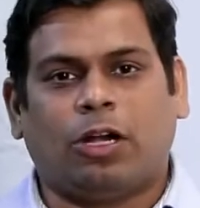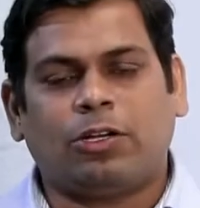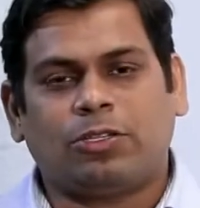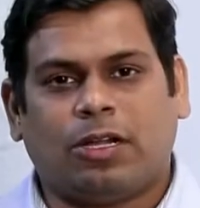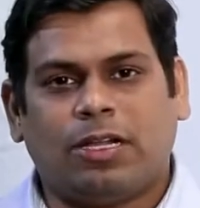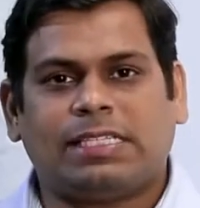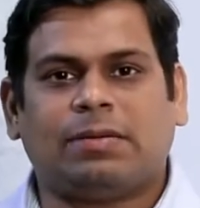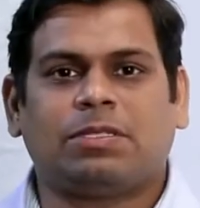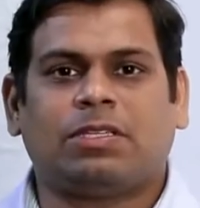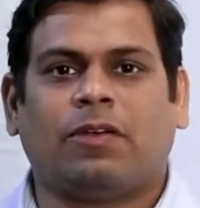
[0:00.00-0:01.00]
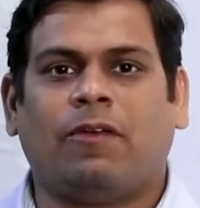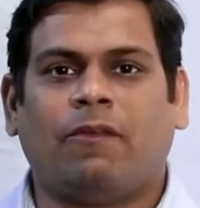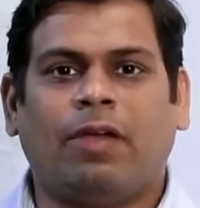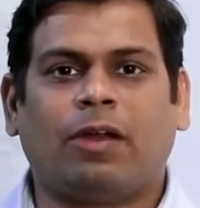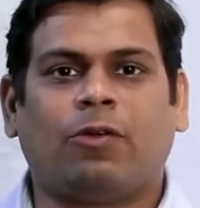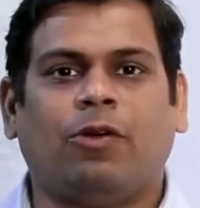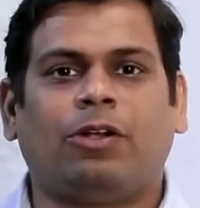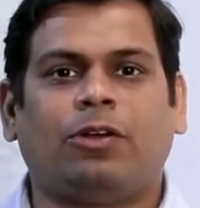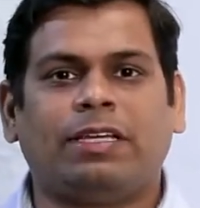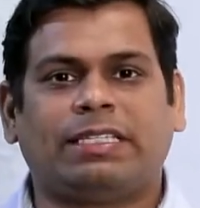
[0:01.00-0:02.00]
order to solve sums, we are
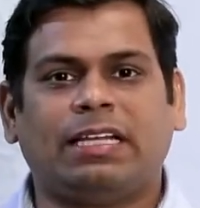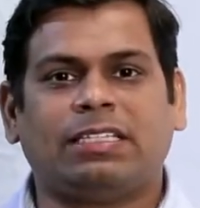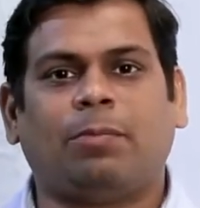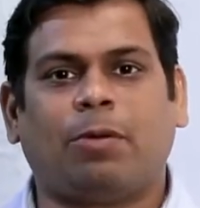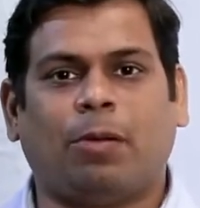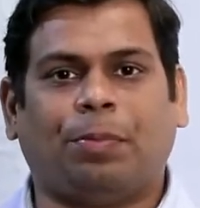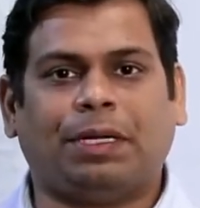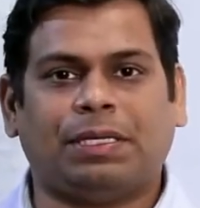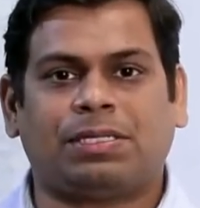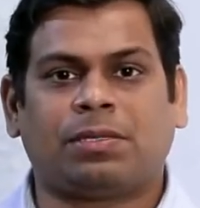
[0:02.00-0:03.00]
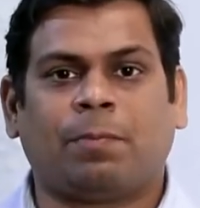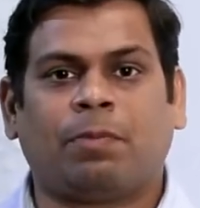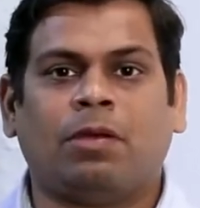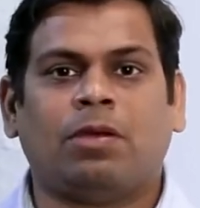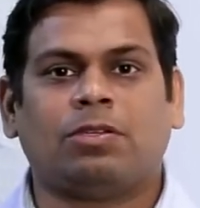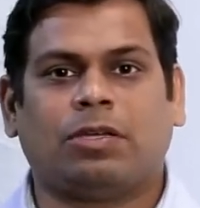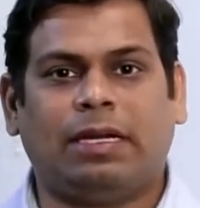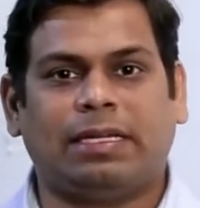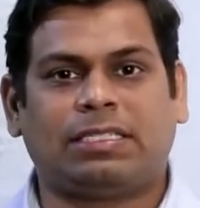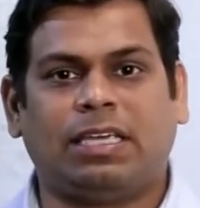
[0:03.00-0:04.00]
going to design some properties. So
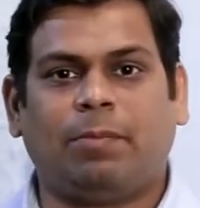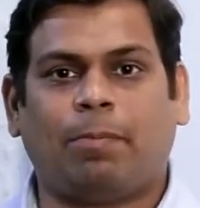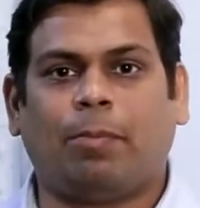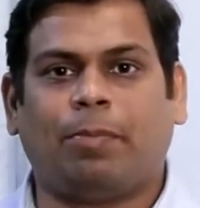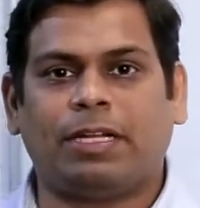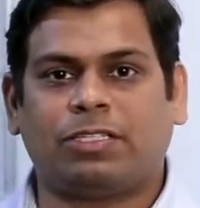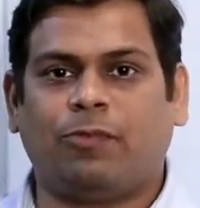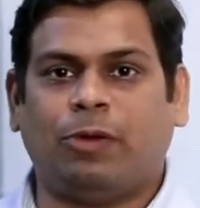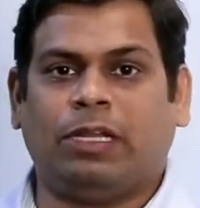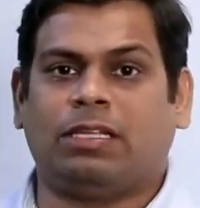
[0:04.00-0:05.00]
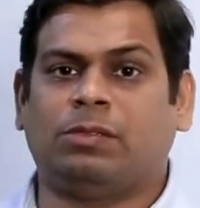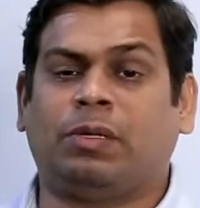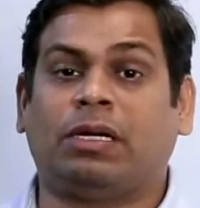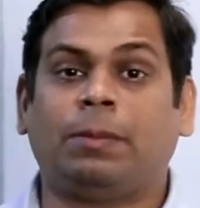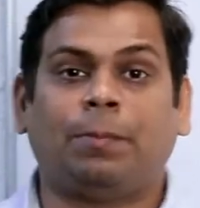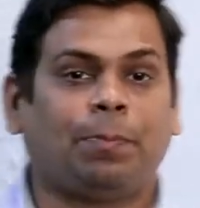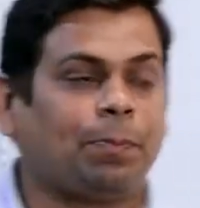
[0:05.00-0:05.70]
let us see properties of Boolean algebra.